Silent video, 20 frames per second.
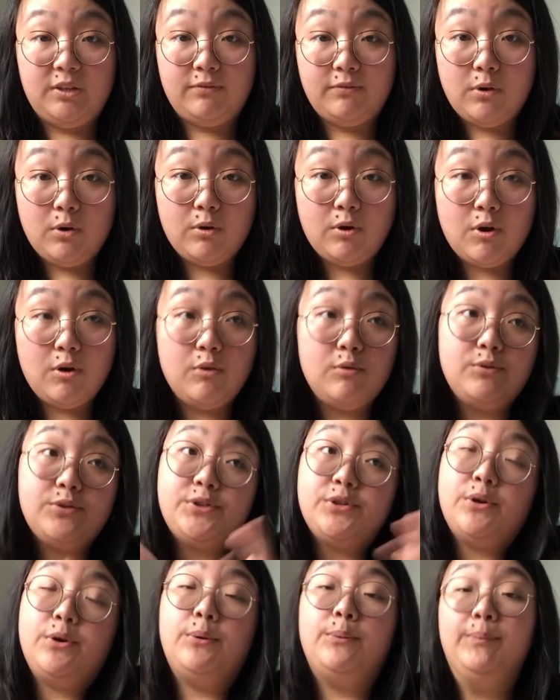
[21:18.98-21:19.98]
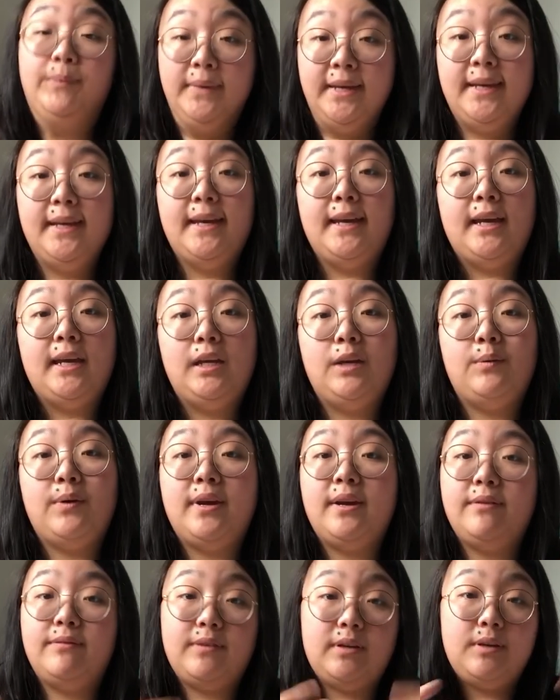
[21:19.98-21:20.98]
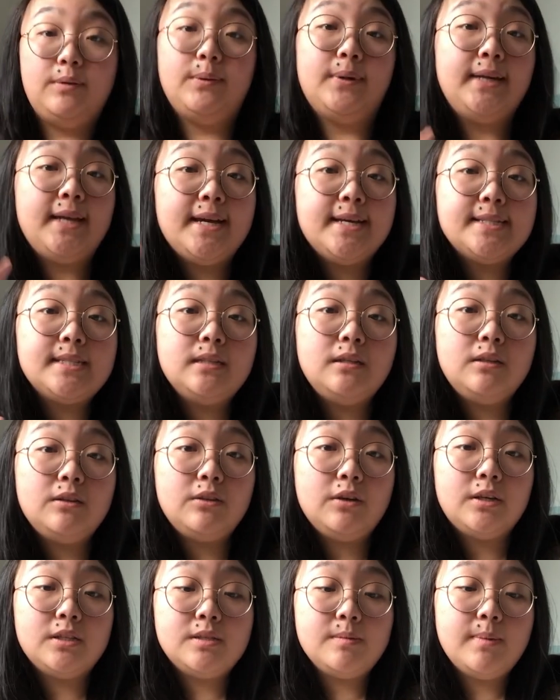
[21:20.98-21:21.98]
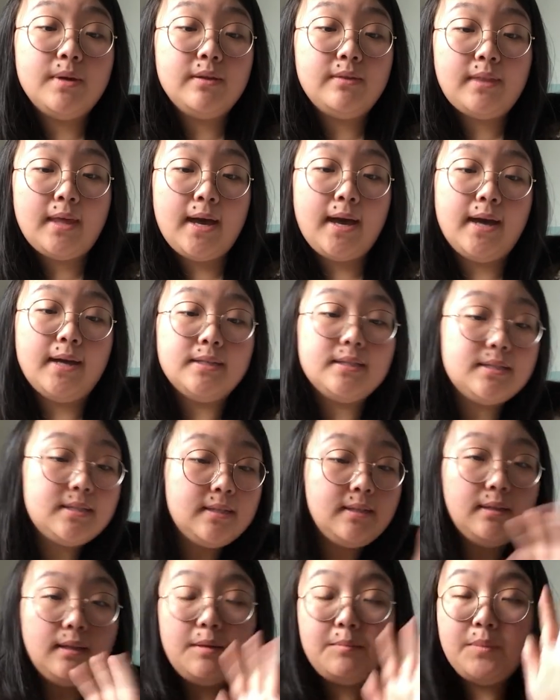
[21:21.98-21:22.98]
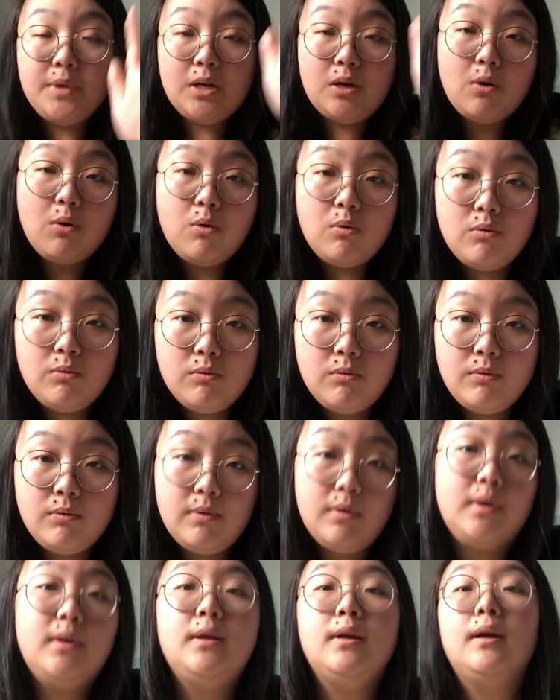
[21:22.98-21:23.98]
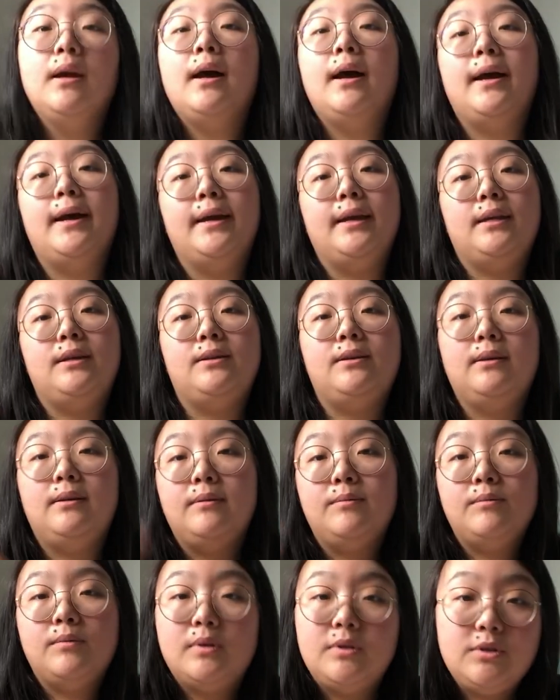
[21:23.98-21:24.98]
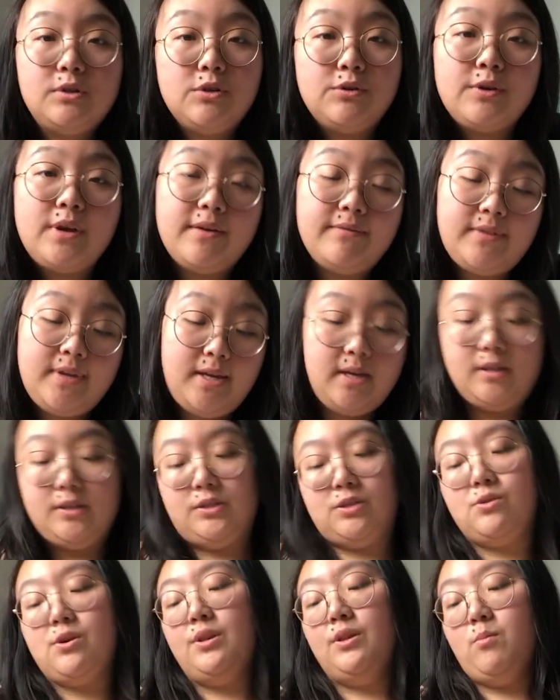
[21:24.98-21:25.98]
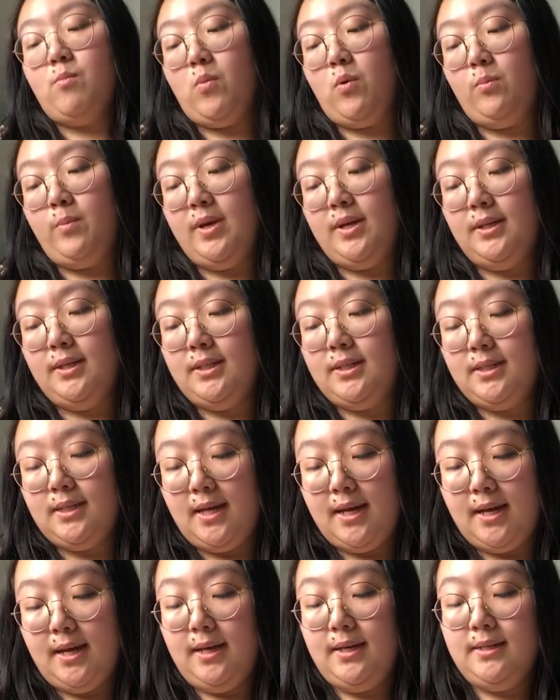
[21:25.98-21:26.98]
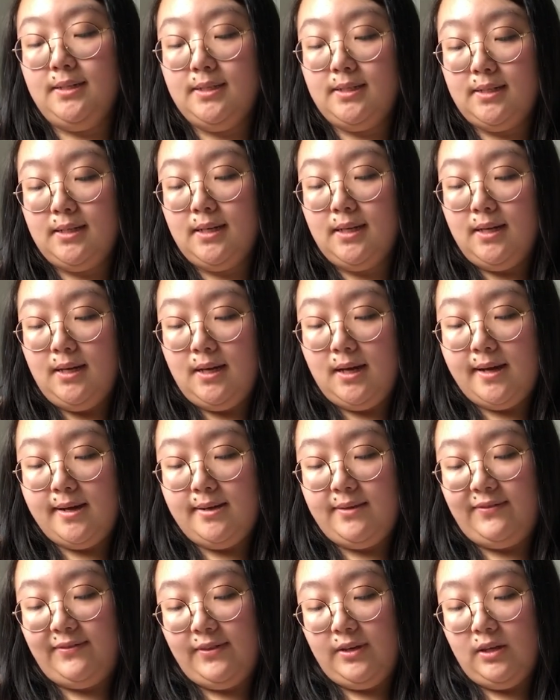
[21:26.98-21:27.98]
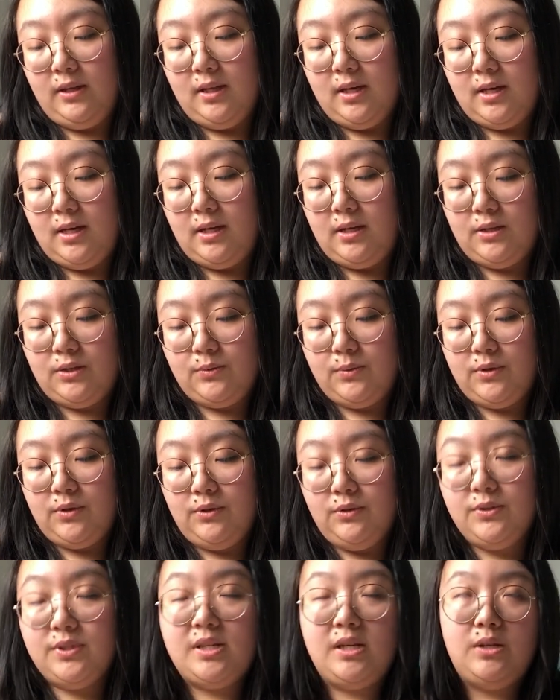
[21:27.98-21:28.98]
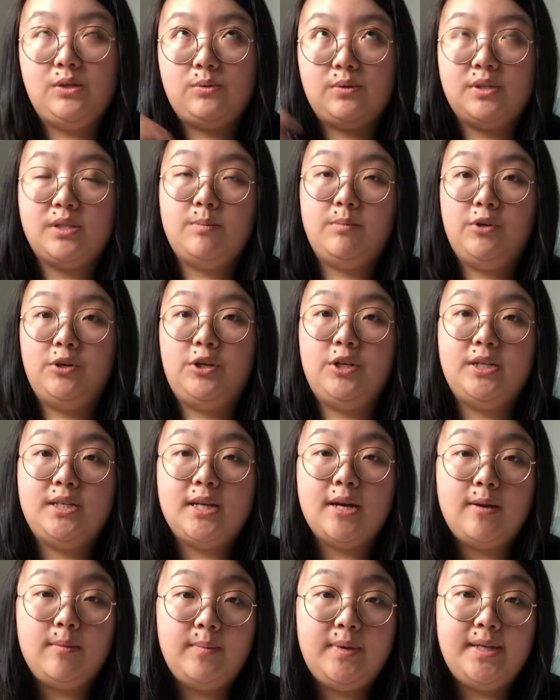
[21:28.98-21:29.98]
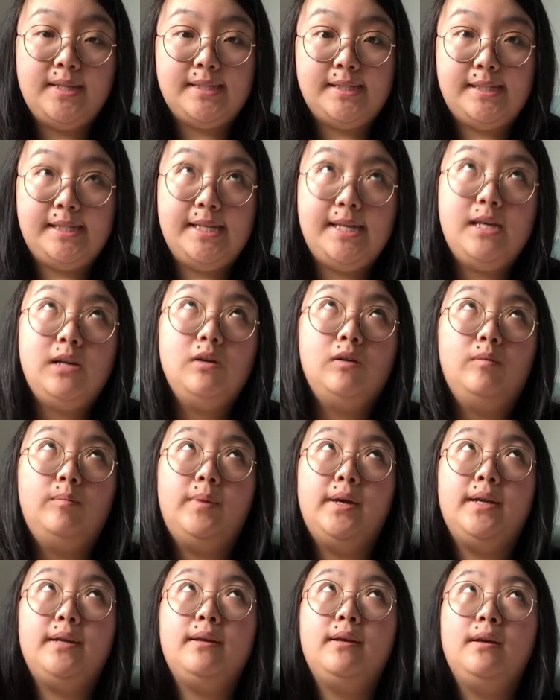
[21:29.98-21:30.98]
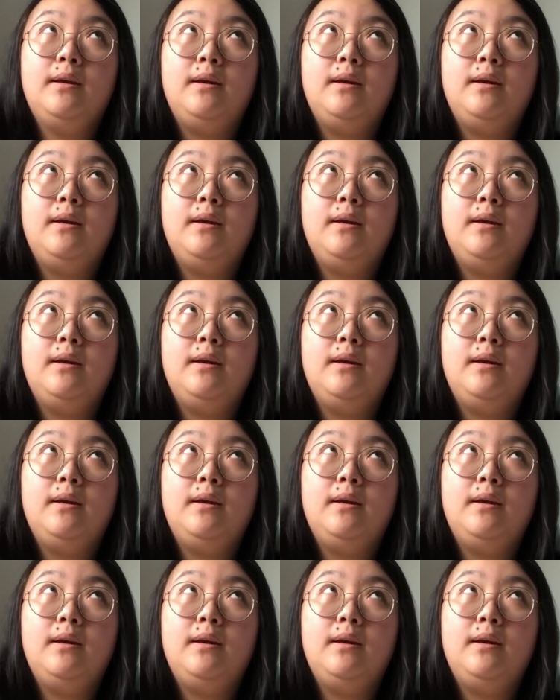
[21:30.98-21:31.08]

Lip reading: photo. So anyway, if anyone has any thoughts about that, let me know. I don't have the answer at the moment, and I feel like it's one of those things where someone could tell me it's legal, but